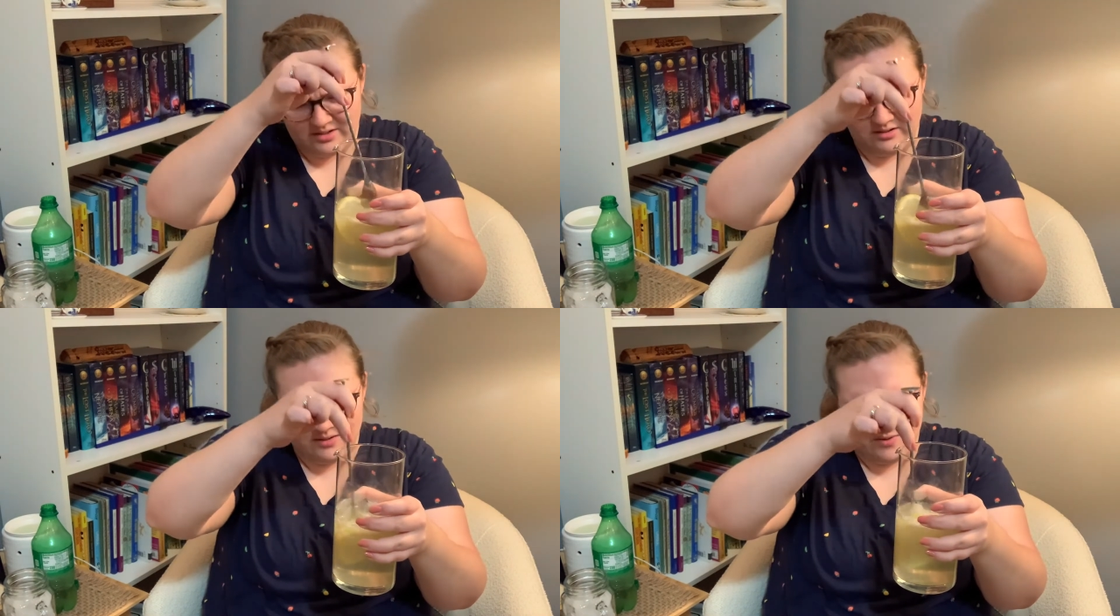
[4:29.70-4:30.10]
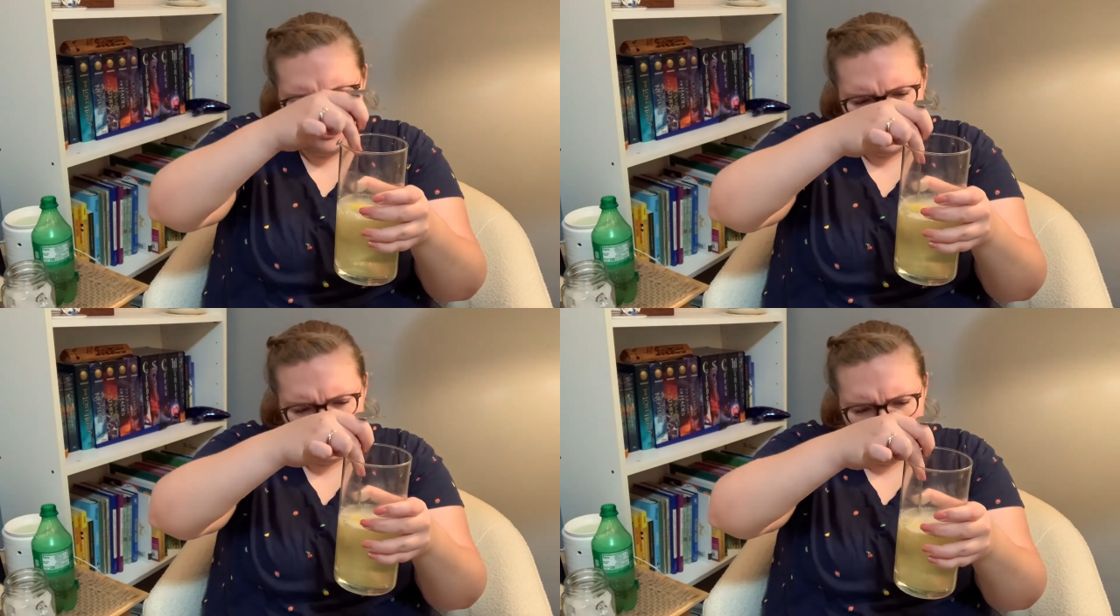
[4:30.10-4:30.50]
lemon
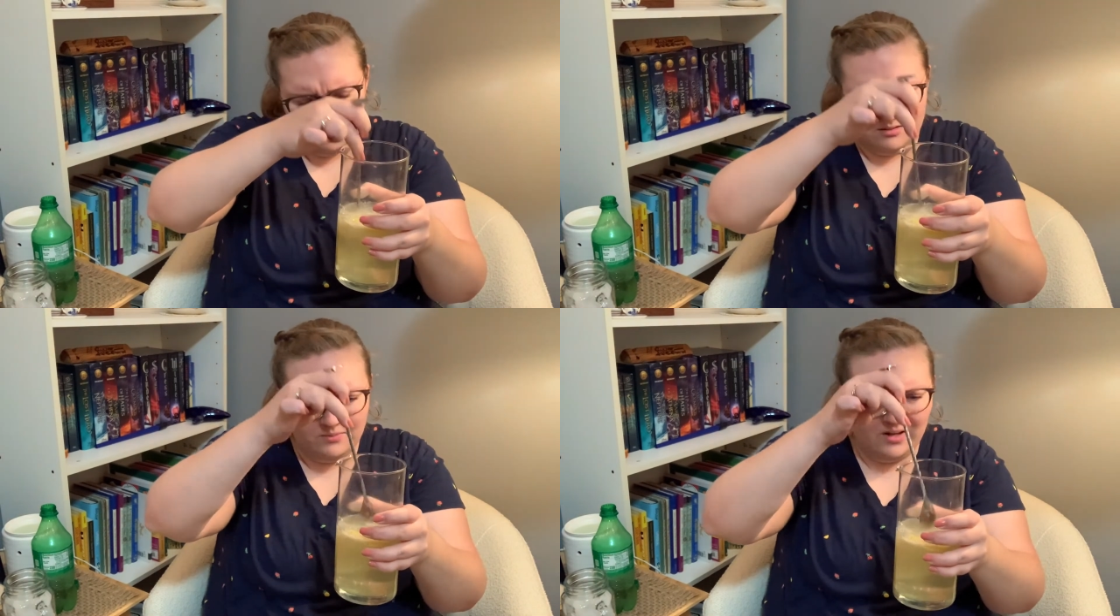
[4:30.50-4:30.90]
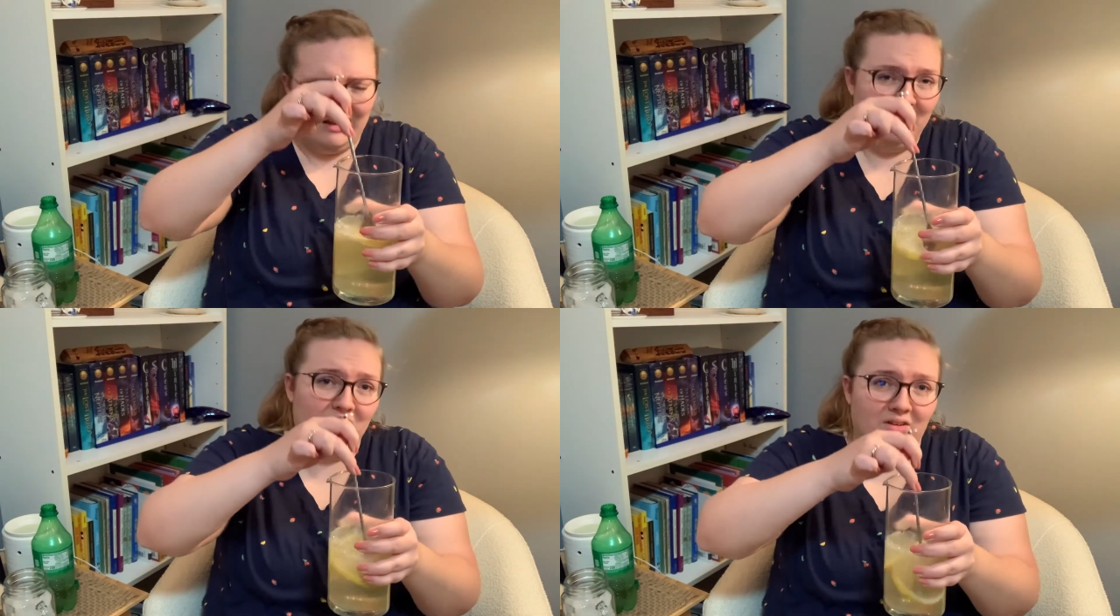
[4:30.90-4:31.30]
down. I
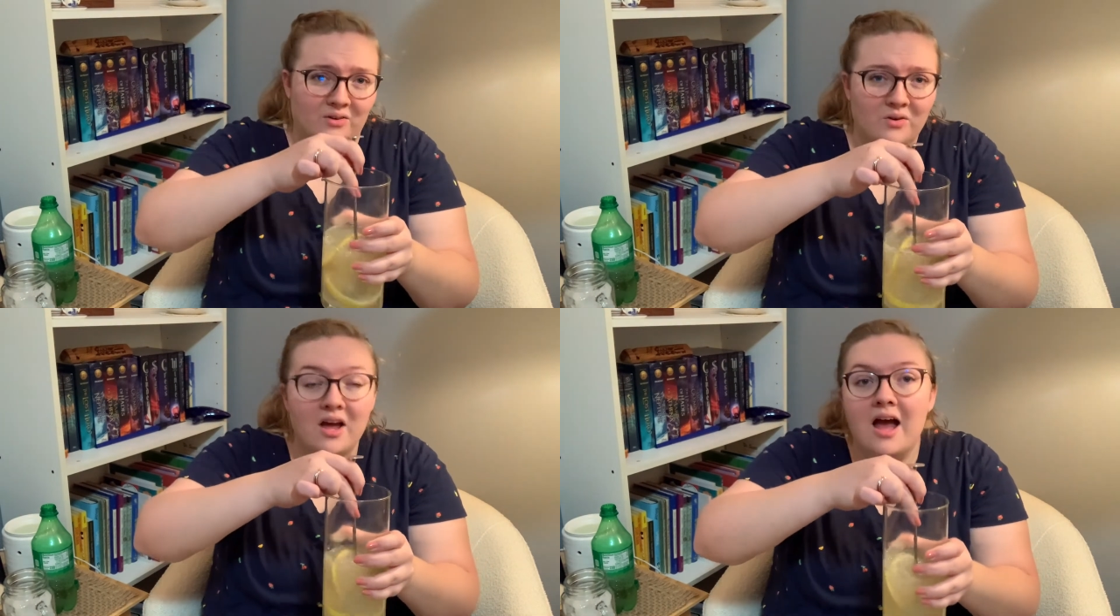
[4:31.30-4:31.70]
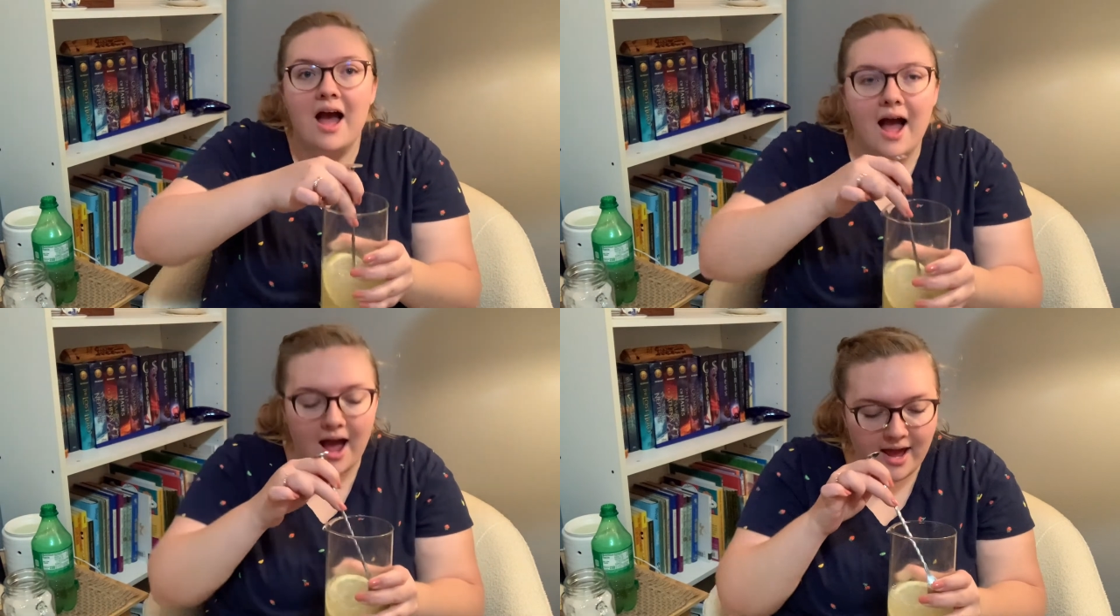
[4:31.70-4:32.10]
don't know.
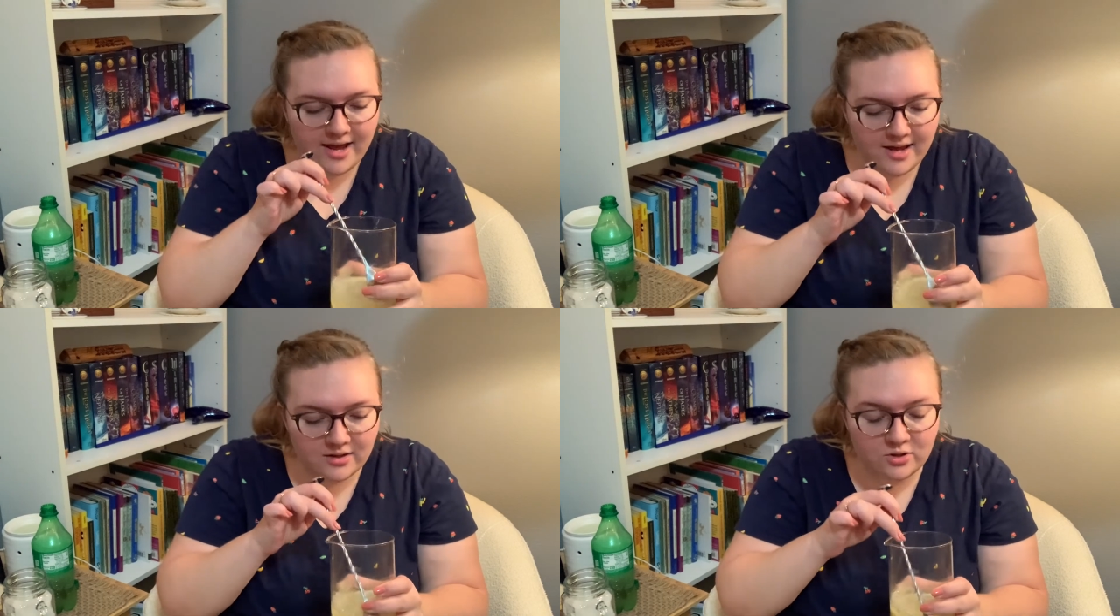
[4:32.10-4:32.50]
I